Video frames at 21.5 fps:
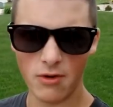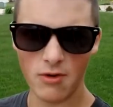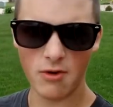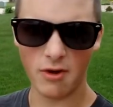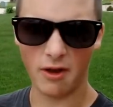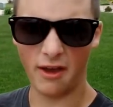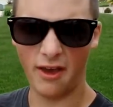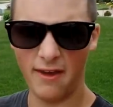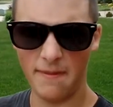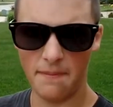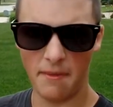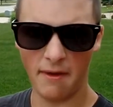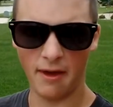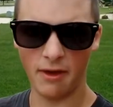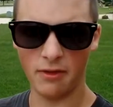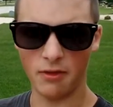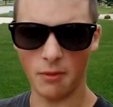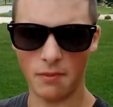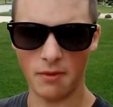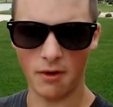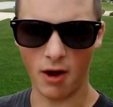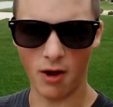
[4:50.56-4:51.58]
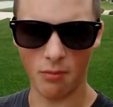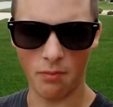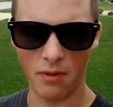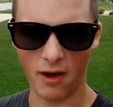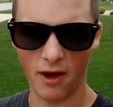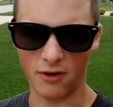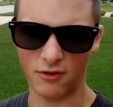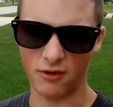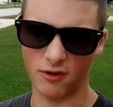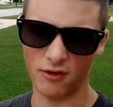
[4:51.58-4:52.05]
you're keeping the brown
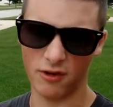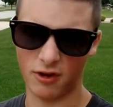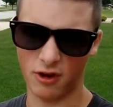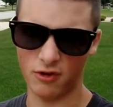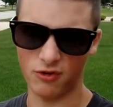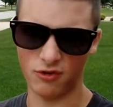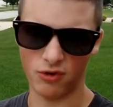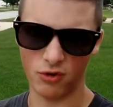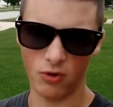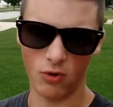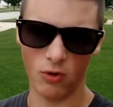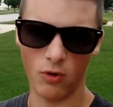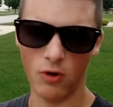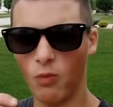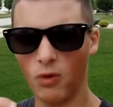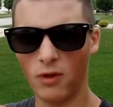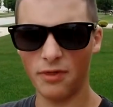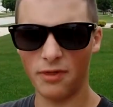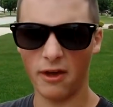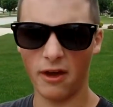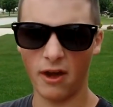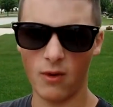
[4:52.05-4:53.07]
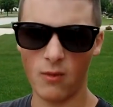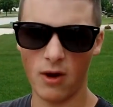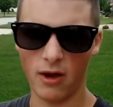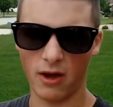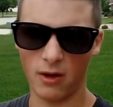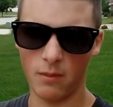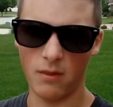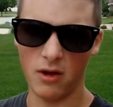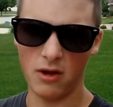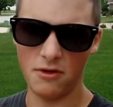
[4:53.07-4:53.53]
patch under control, one thing I
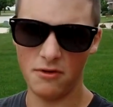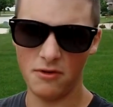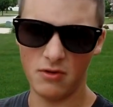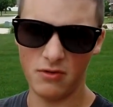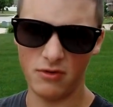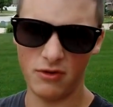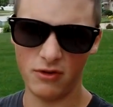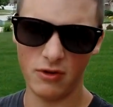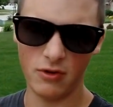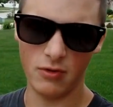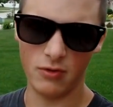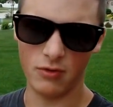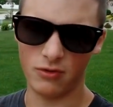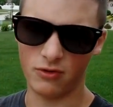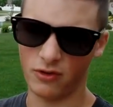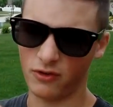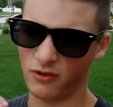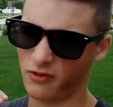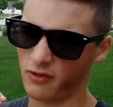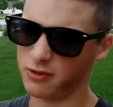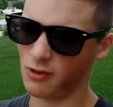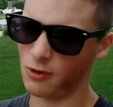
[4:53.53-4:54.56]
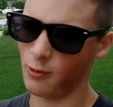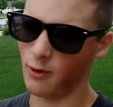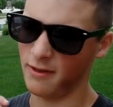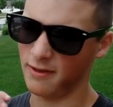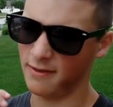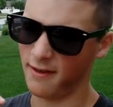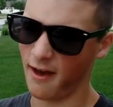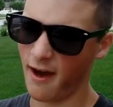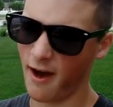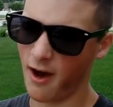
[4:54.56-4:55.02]
recommend you do to slow
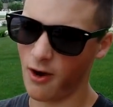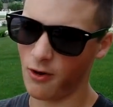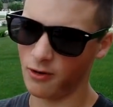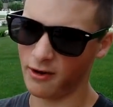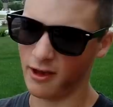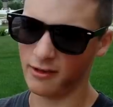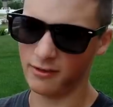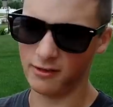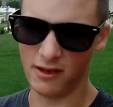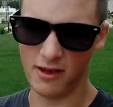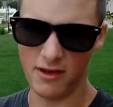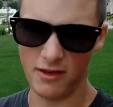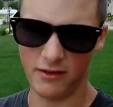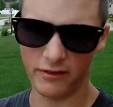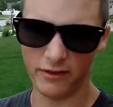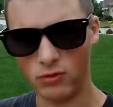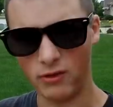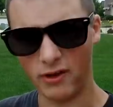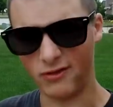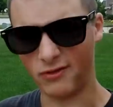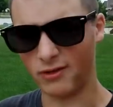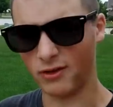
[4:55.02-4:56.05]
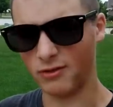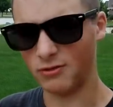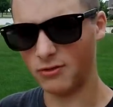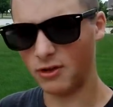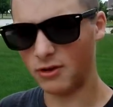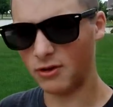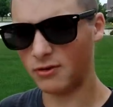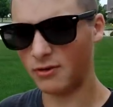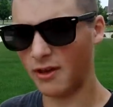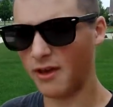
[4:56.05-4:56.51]
it down, at least, is to
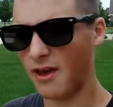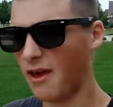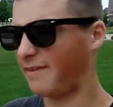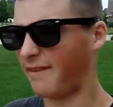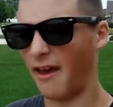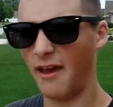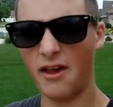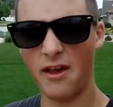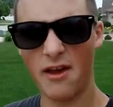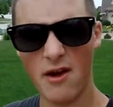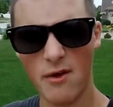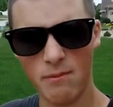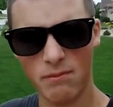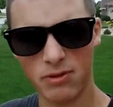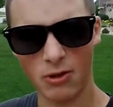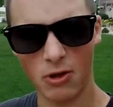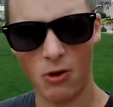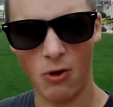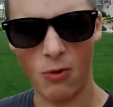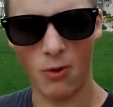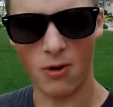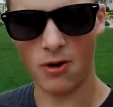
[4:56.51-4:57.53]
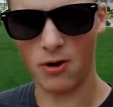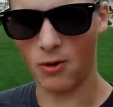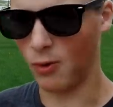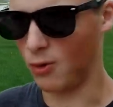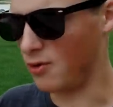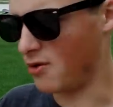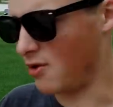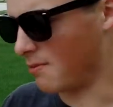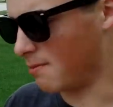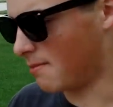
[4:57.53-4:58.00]
literally take your blower
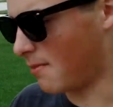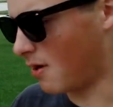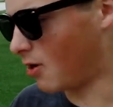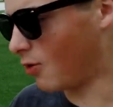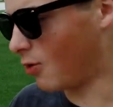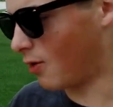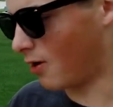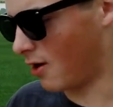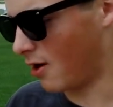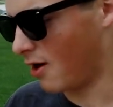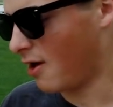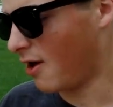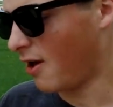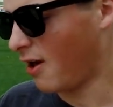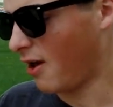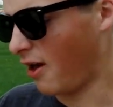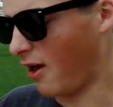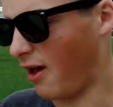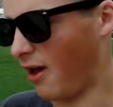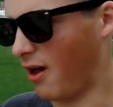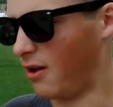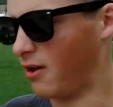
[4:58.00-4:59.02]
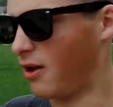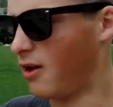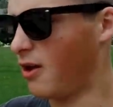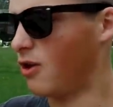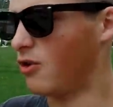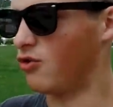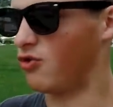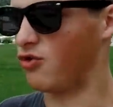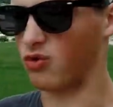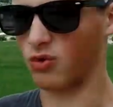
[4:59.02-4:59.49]
or your mower and
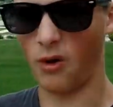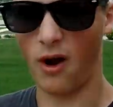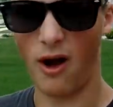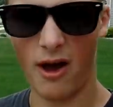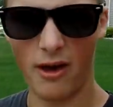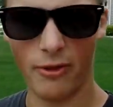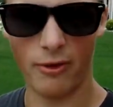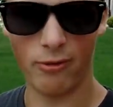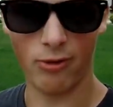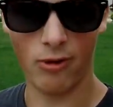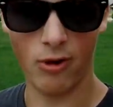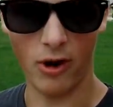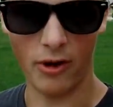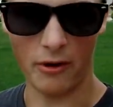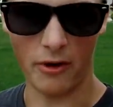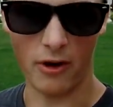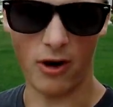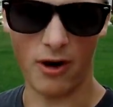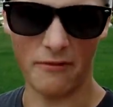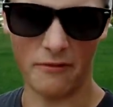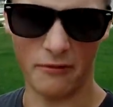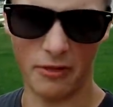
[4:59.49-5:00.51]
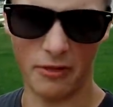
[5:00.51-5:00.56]
dry the lawn off